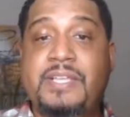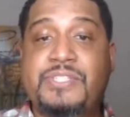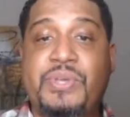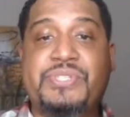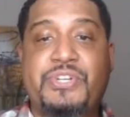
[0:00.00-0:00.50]

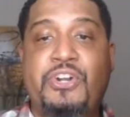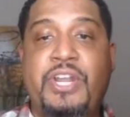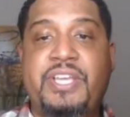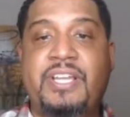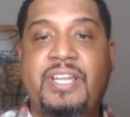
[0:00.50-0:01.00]
so his
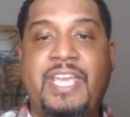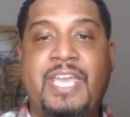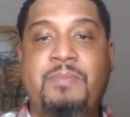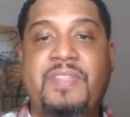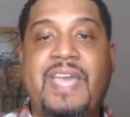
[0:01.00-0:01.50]
attorney
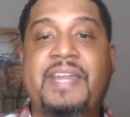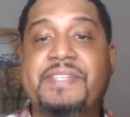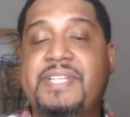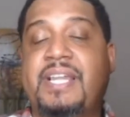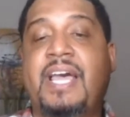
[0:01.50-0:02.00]
claimed that
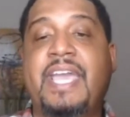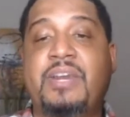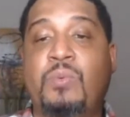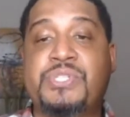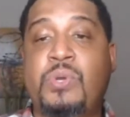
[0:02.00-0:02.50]
his
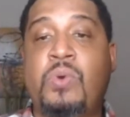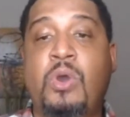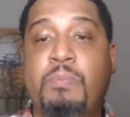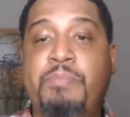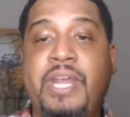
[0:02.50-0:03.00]
client was,
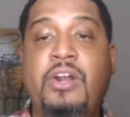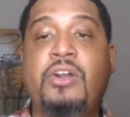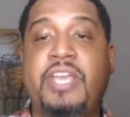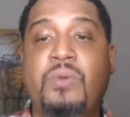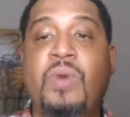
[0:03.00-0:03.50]
quote,
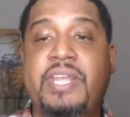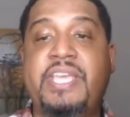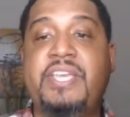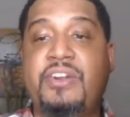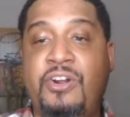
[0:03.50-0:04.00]
parroting what
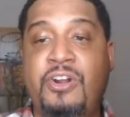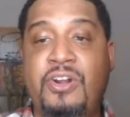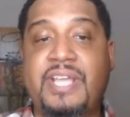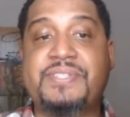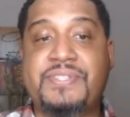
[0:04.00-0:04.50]
he
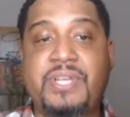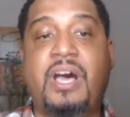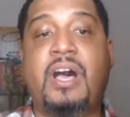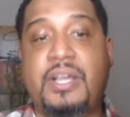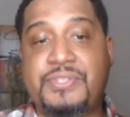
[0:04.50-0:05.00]
heard and
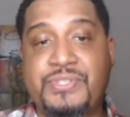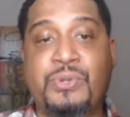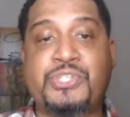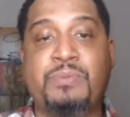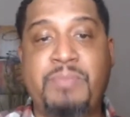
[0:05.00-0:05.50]
saw on
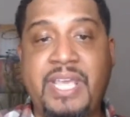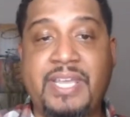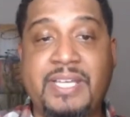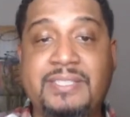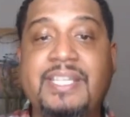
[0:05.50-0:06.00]
social
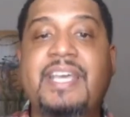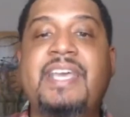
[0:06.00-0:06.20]
media